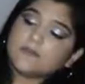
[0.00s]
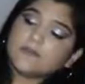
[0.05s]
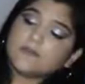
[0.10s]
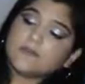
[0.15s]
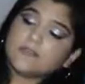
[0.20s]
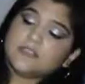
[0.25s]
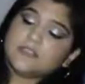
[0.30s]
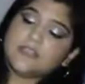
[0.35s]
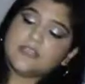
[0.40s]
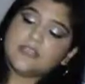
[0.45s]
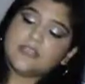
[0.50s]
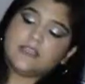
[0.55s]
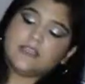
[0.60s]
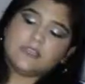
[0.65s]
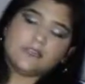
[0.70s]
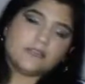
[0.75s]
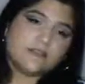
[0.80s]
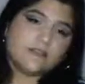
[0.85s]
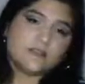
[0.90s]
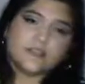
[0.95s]
day and
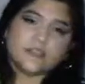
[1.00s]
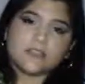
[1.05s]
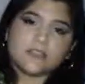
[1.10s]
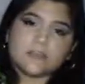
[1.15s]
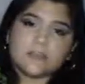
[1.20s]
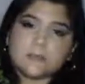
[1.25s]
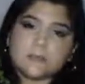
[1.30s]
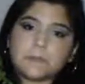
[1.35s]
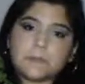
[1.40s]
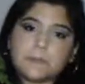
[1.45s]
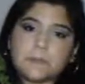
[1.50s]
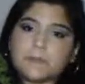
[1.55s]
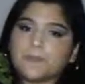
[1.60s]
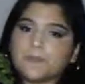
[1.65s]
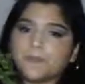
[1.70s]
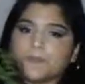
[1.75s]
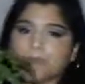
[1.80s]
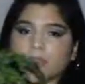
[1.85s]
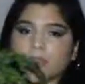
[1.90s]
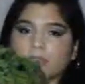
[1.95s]
just
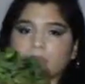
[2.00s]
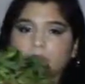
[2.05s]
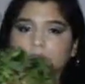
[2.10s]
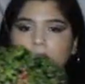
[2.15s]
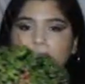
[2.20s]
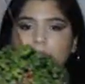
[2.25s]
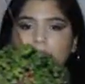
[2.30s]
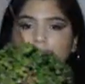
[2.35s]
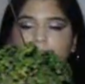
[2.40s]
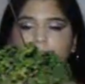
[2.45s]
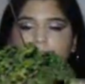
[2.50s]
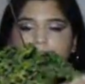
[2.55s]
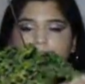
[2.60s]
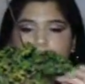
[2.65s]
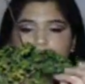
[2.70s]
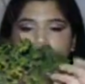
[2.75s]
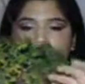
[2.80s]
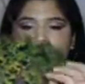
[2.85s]
was very